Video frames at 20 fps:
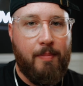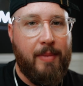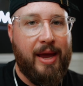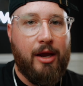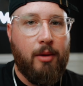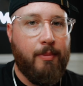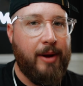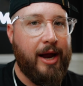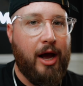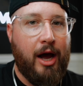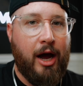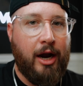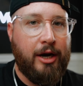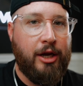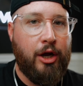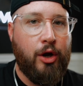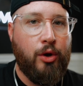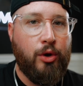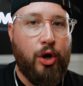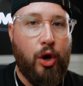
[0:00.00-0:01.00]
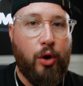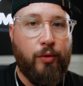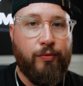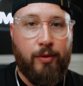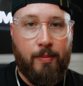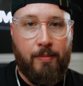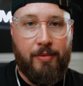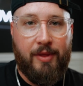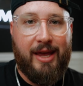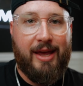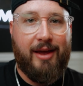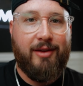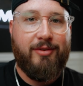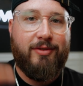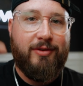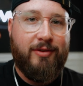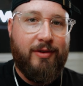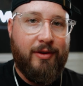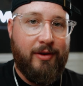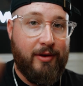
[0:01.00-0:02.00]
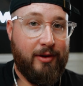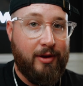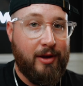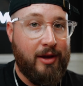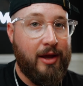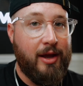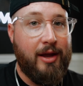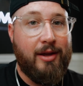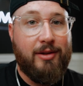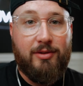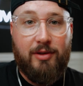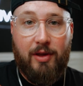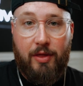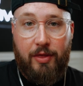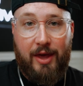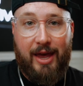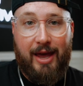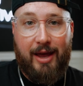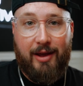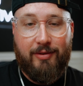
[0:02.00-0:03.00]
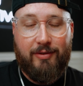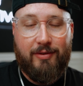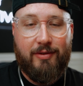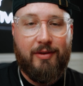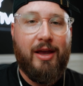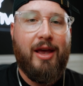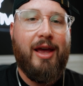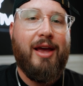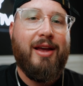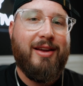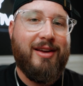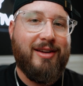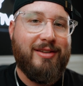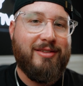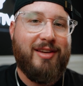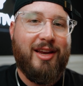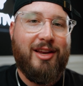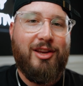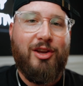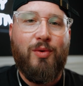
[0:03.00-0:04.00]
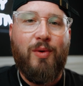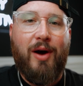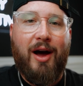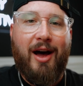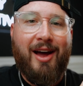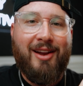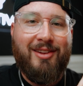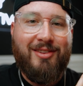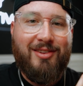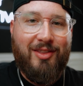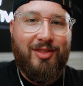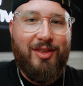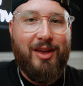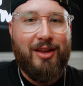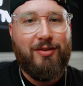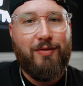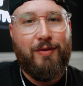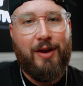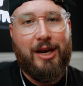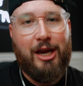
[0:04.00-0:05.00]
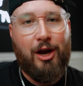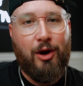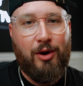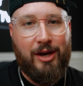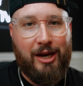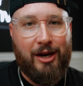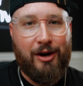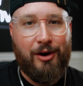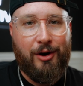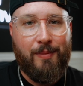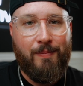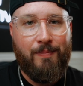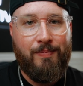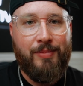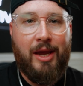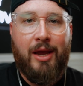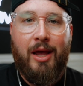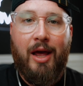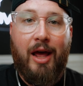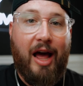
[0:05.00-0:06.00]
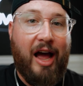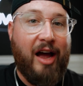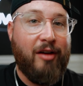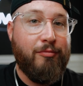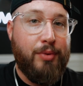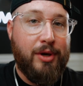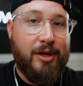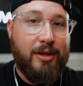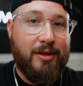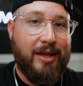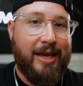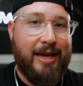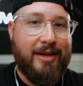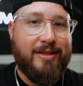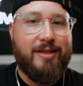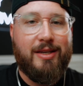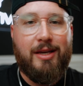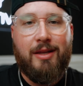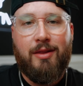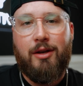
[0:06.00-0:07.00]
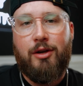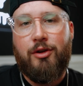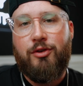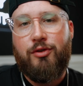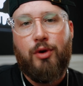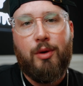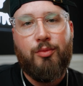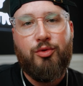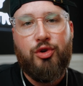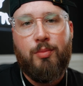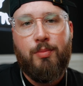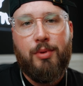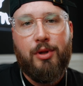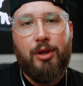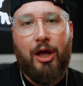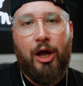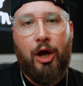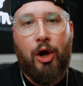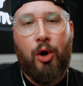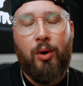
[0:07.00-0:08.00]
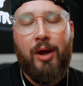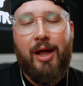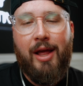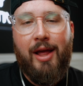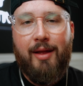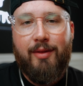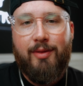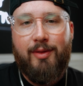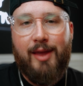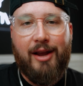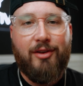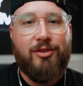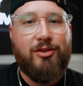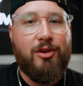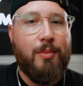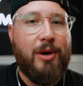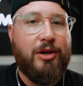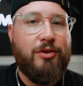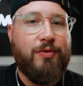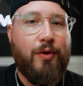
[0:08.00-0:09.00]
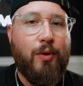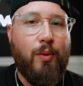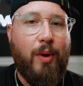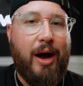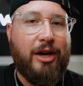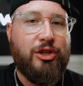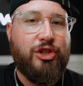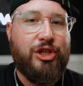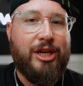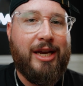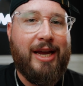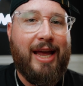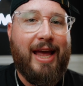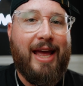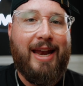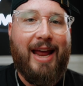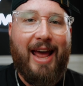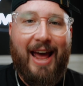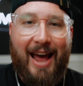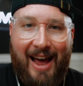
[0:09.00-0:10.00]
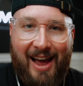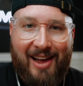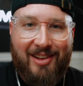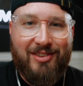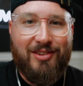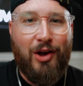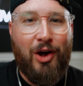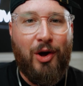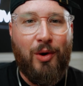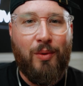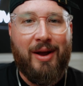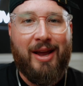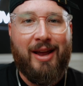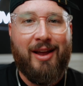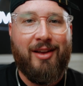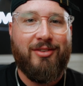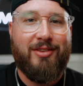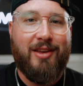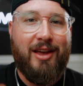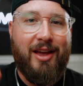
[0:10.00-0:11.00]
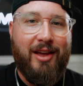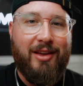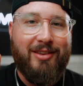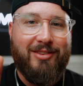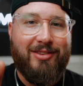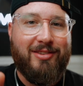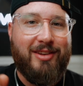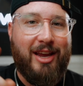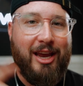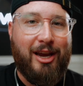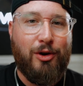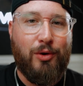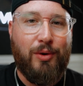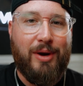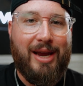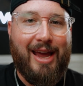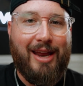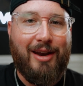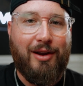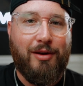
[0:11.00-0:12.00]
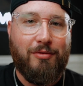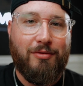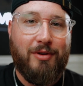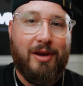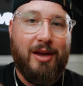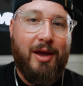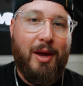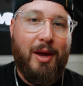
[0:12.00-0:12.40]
make my audio go from this to this, continue on to this video here. I put links in the description below. Thanks so much for watching, and as always, stay creative.